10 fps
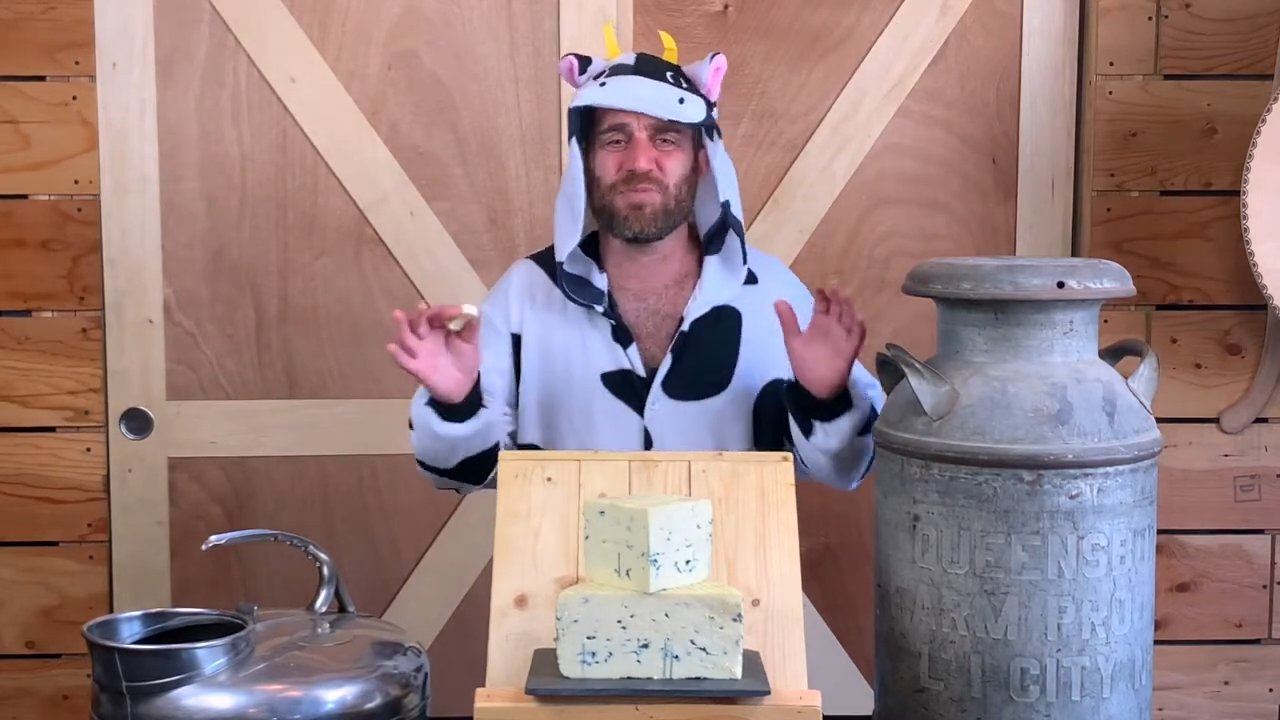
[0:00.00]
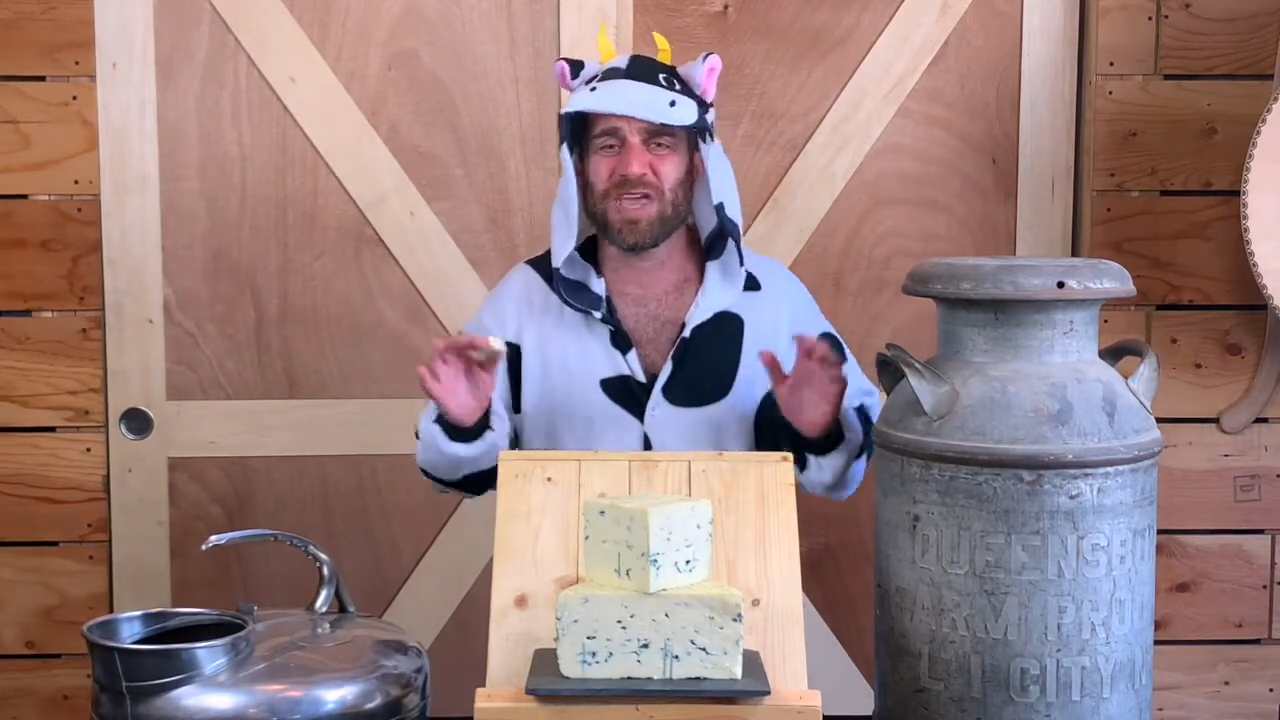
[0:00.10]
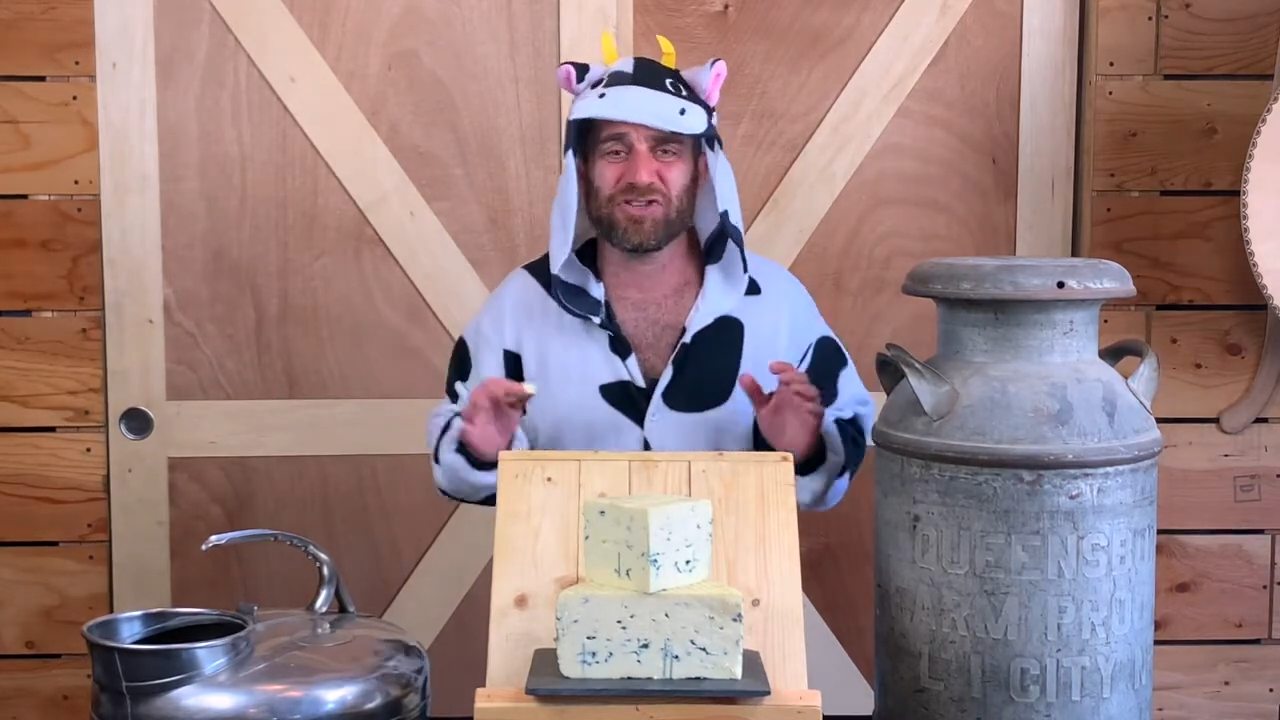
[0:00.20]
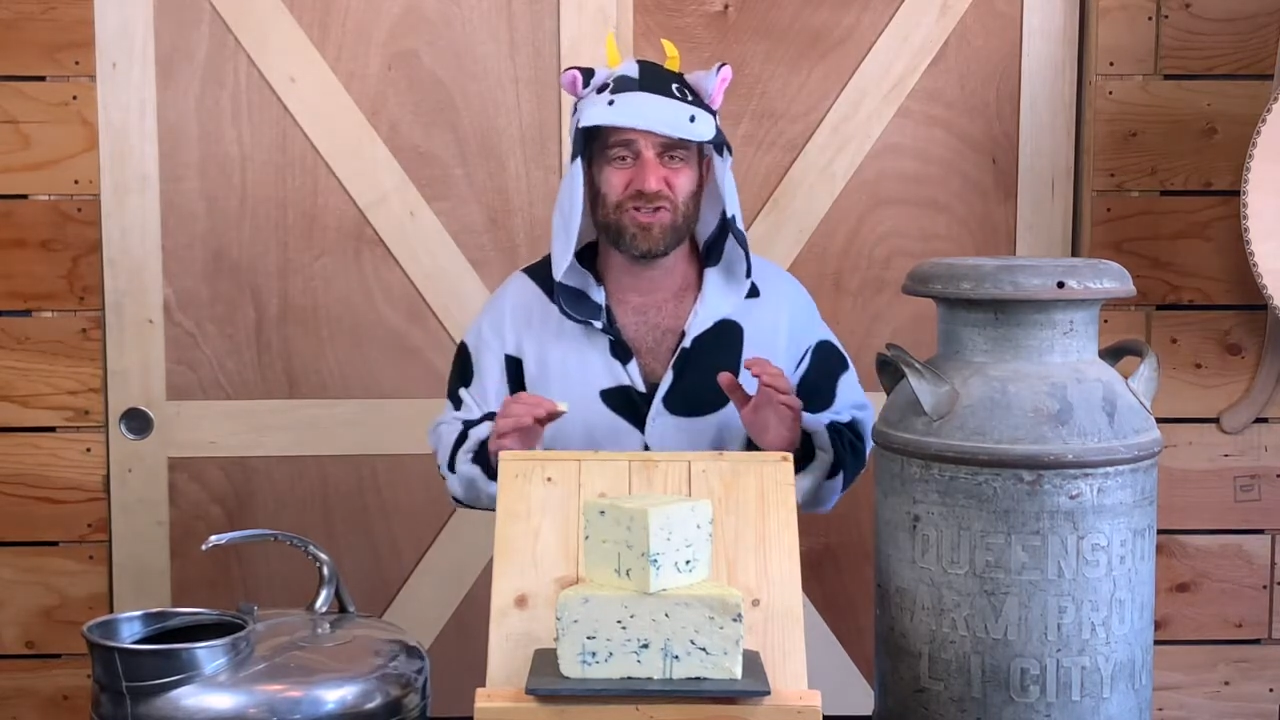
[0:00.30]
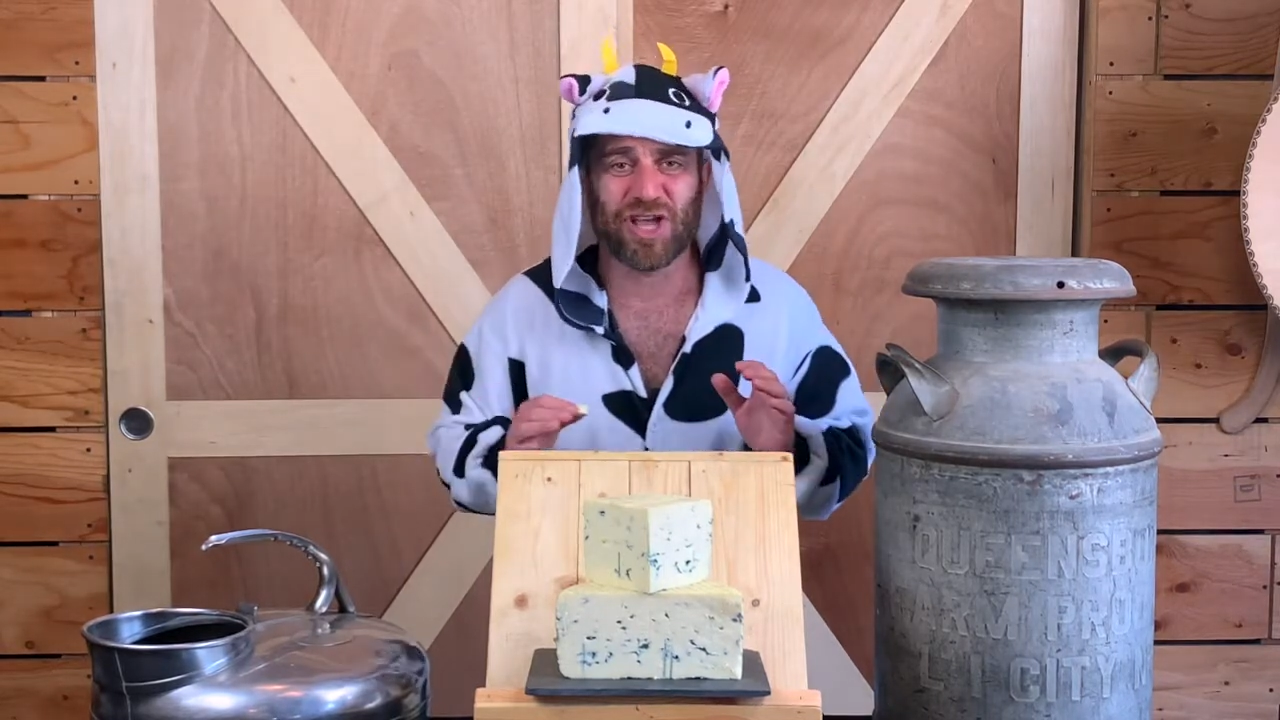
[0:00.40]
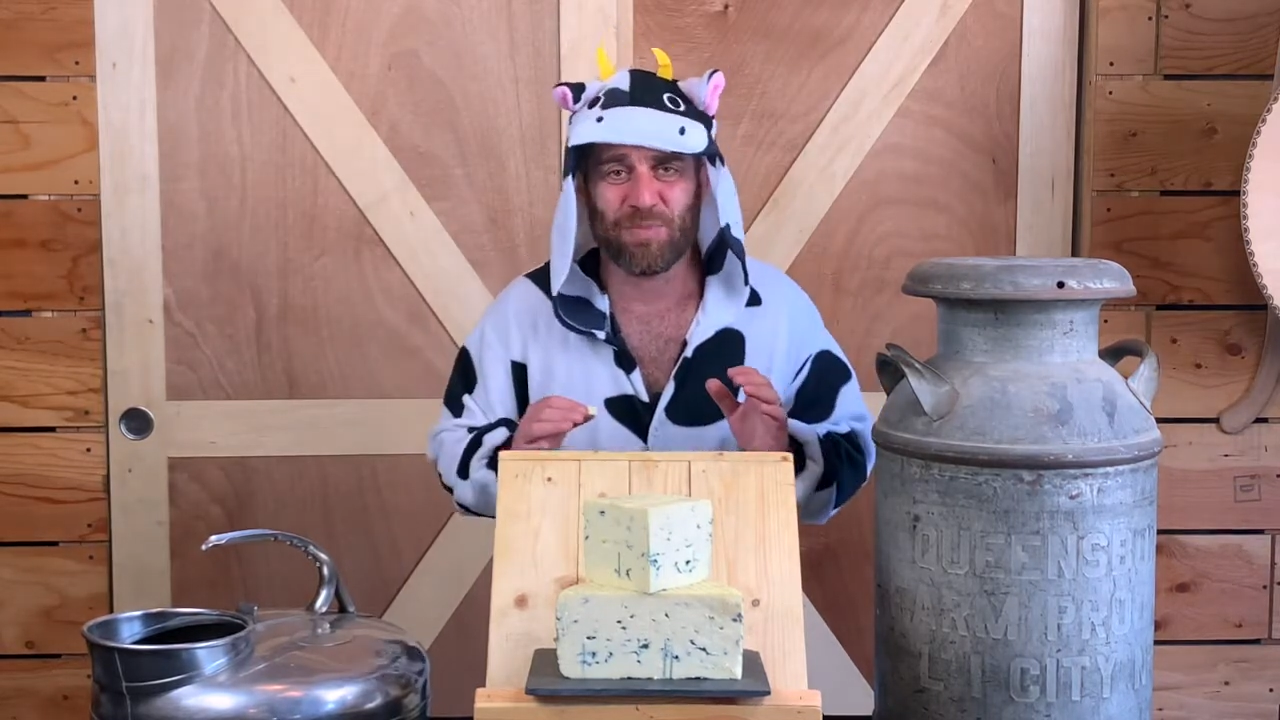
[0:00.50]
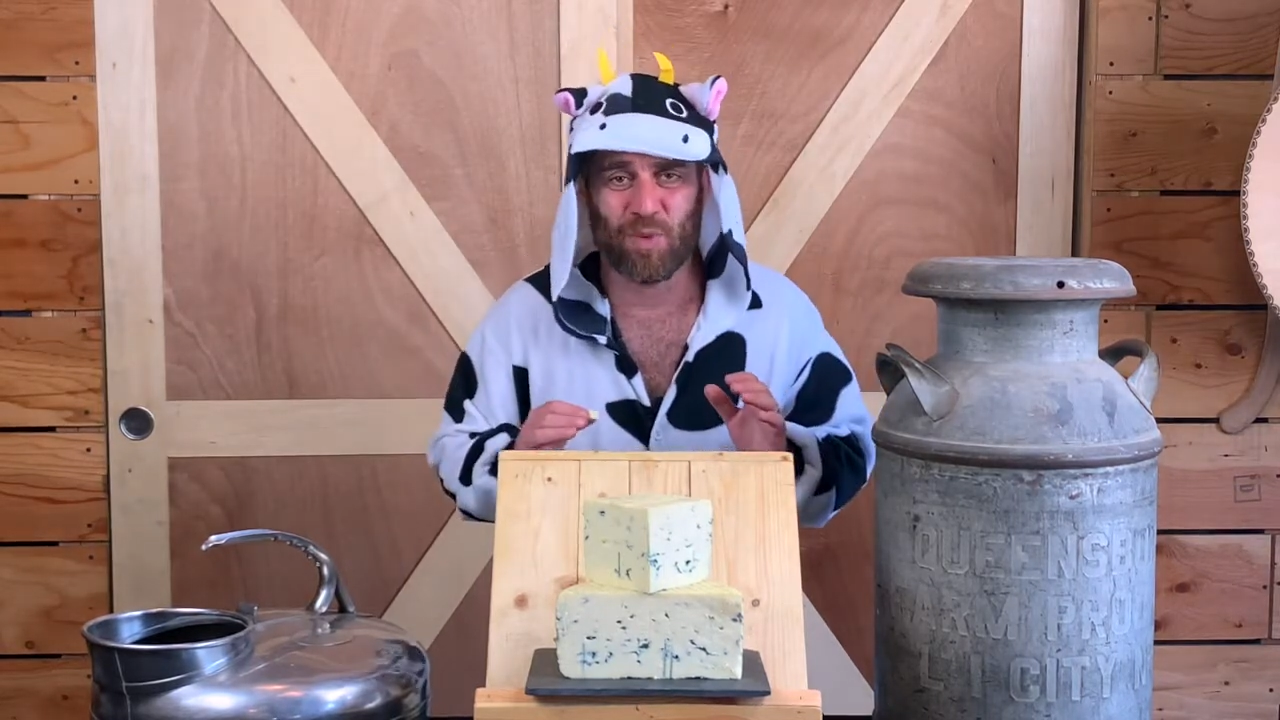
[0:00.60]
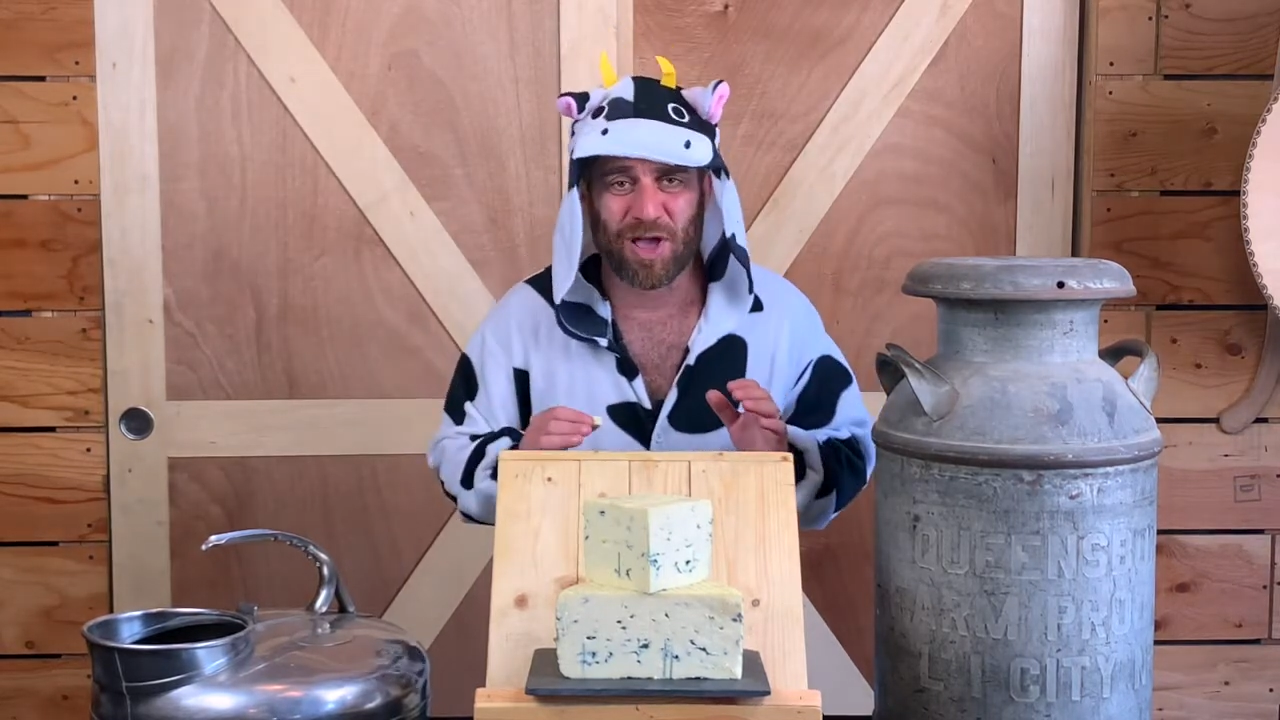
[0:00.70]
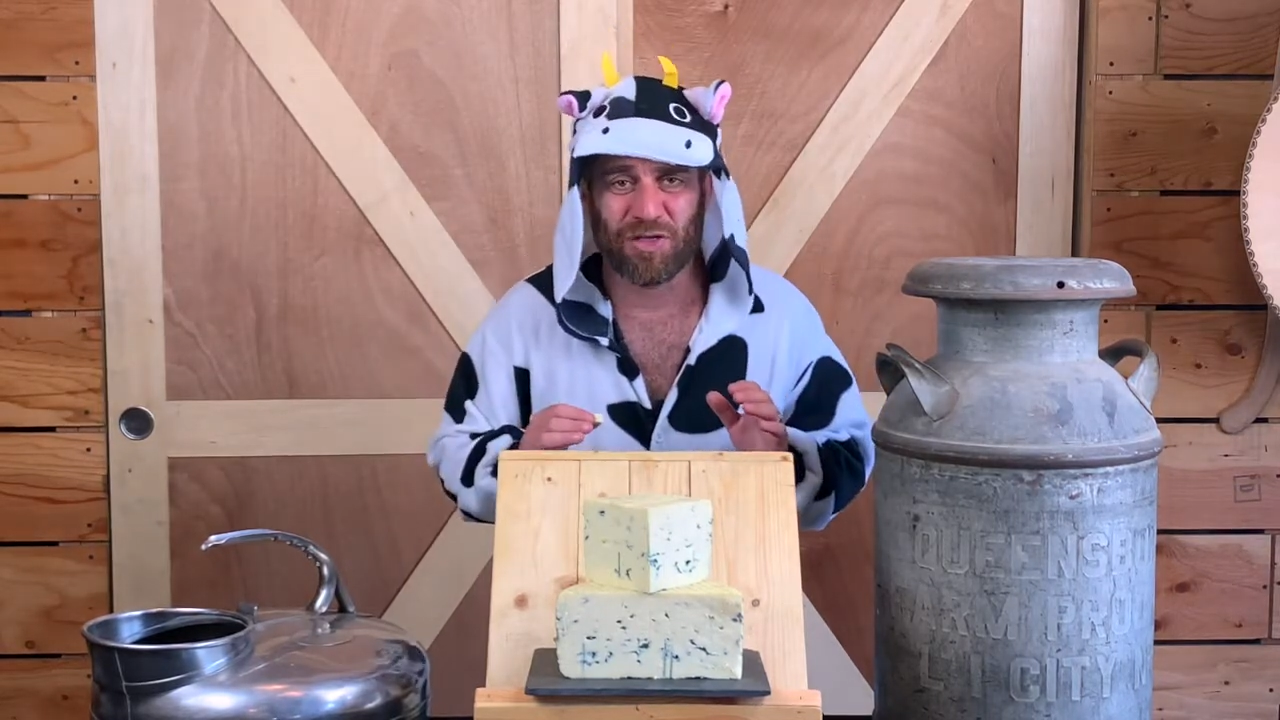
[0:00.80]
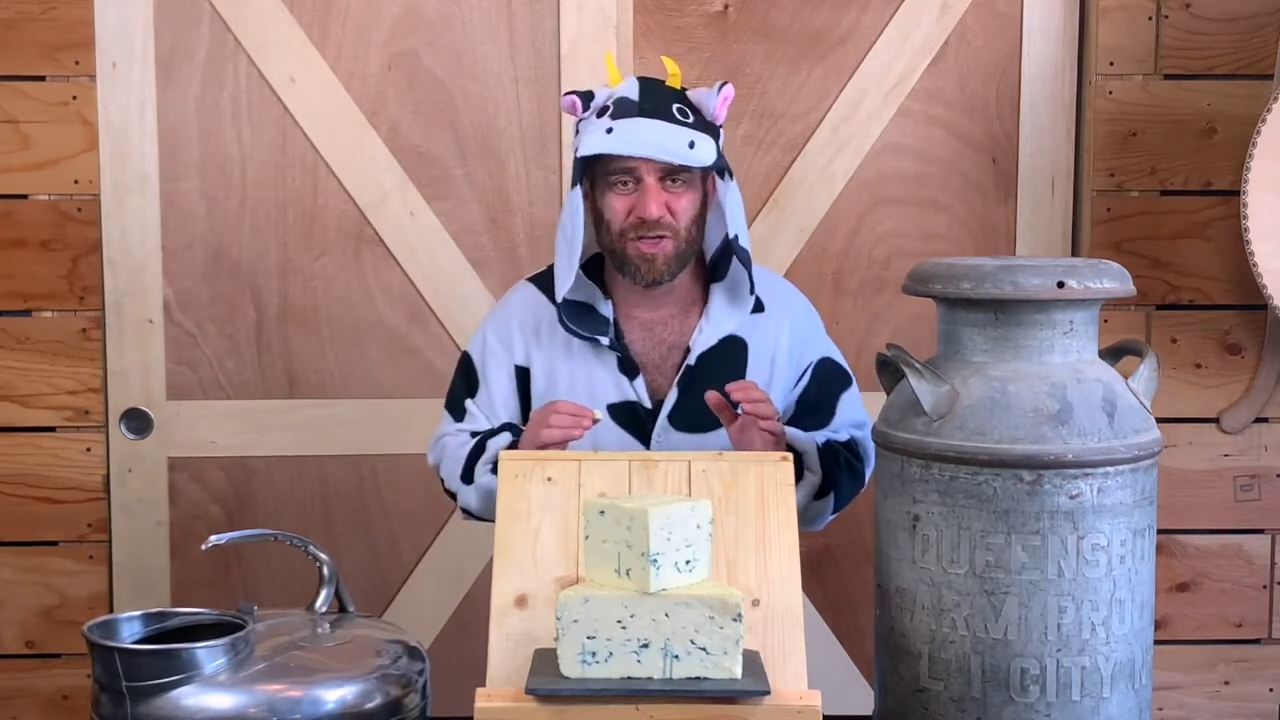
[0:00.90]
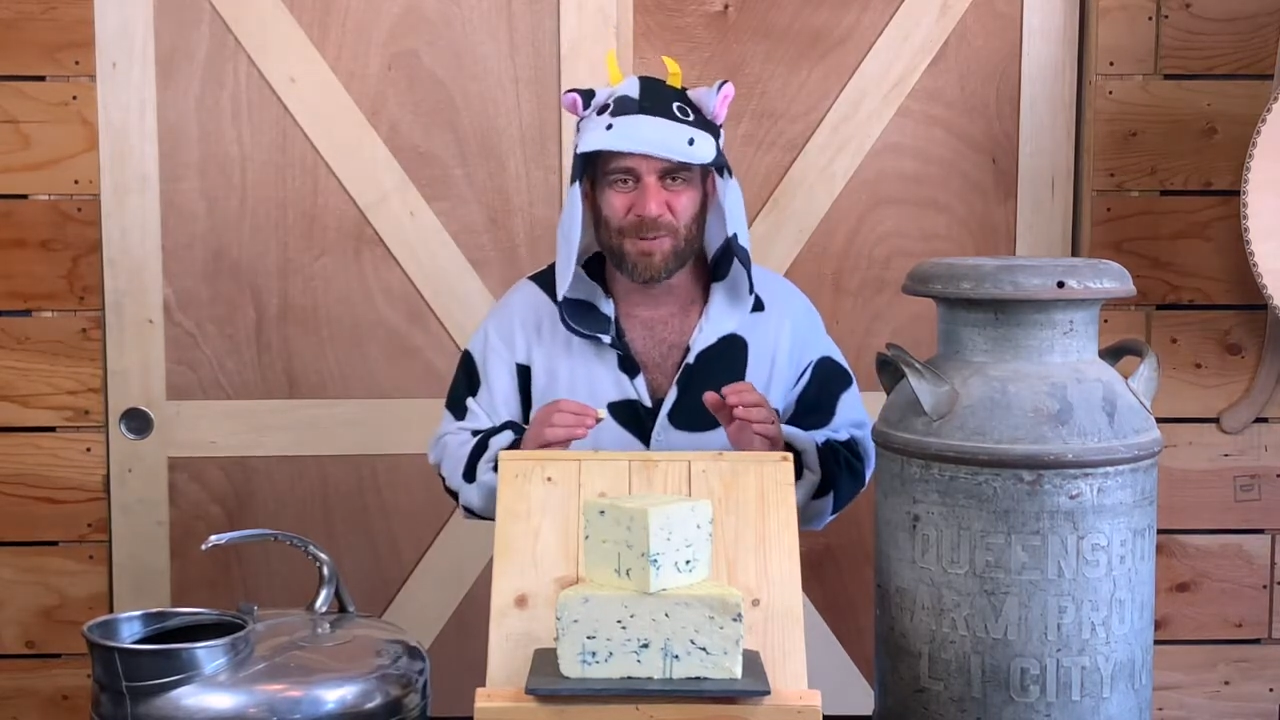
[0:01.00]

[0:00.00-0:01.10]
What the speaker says: make dip with.